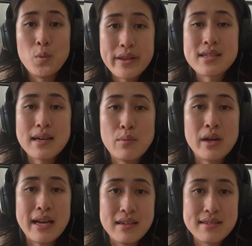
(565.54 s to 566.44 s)
with
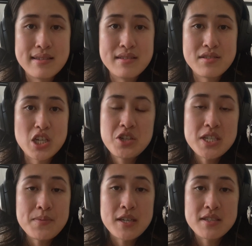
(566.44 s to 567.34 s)
someone else's.
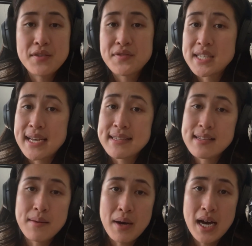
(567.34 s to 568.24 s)
Just because you've seen
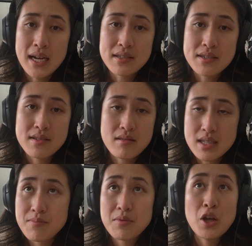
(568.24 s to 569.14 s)
some artists
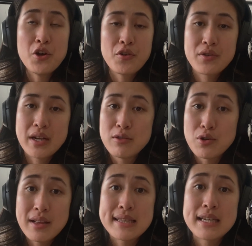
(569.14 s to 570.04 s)
explode and
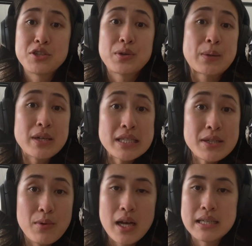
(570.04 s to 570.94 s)
look like they're doing
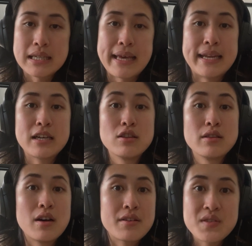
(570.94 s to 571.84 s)
really well and getting a
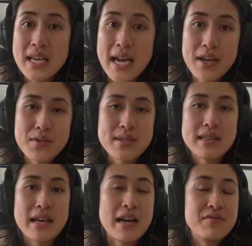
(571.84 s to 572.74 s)
lot of sales
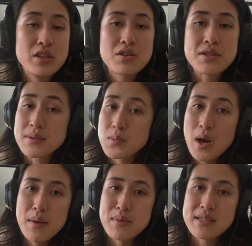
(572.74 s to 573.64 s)
and they have a lot of
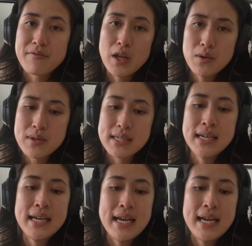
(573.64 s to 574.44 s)
subscribers and followers,